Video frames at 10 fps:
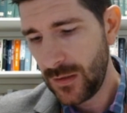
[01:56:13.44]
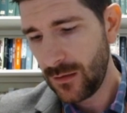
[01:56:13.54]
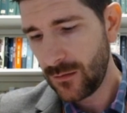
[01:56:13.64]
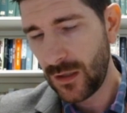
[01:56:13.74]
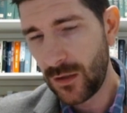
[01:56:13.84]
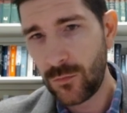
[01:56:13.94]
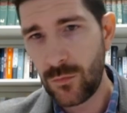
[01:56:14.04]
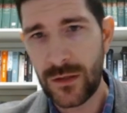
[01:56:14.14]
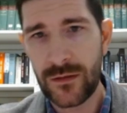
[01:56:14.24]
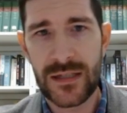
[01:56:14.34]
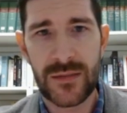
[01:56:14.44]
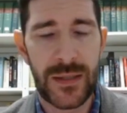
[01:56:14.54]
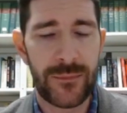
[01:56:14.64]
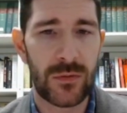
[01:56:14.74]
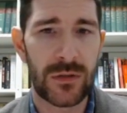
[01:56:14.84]
You know, what are these
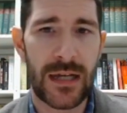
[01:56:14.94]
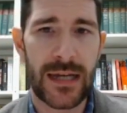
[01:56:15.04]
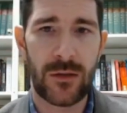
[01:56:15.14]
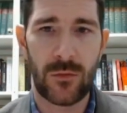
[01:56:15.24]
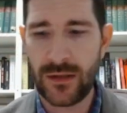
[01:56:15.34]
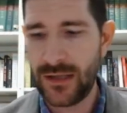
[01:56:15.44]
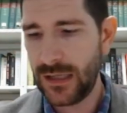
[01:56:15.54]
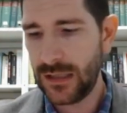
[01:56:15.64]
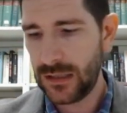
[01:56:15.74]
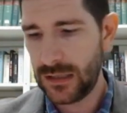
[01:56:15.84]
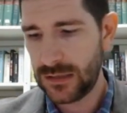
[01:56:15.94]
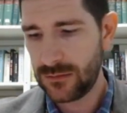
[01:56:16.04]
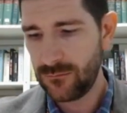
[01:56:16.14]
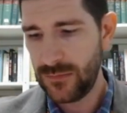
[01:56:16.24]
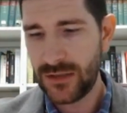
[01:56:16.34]
people like? What are they
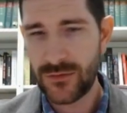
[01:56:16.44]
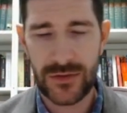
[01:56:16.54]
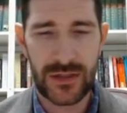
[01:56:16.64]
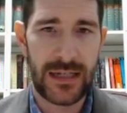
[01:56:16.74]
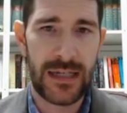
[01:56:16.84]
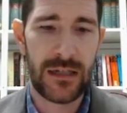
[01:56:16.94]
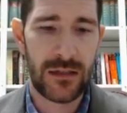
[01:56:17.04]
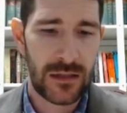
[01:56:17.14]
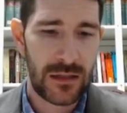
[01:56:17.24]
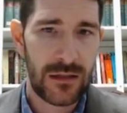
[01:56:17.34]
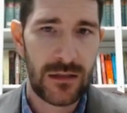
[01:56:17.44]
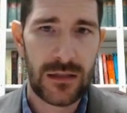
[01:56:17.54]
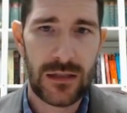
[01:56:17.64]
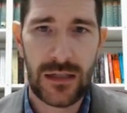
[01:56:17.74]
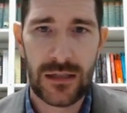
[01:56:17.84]
interested in?
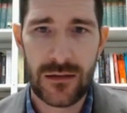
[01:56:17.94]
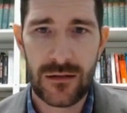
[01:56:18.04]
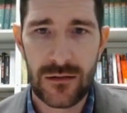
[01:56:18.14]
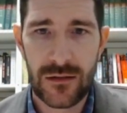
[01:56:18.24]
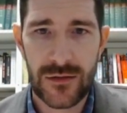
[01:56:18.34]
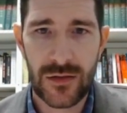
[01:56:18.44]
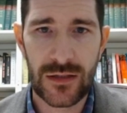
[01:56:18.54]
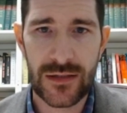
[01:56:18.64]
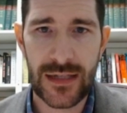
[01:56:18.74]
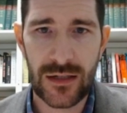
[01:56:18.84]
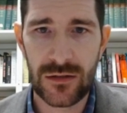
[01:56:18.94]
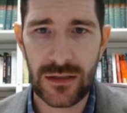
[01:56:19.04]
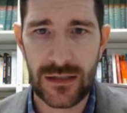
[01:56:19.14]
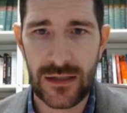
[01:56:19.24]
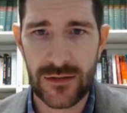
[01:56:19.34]
So let's take a look at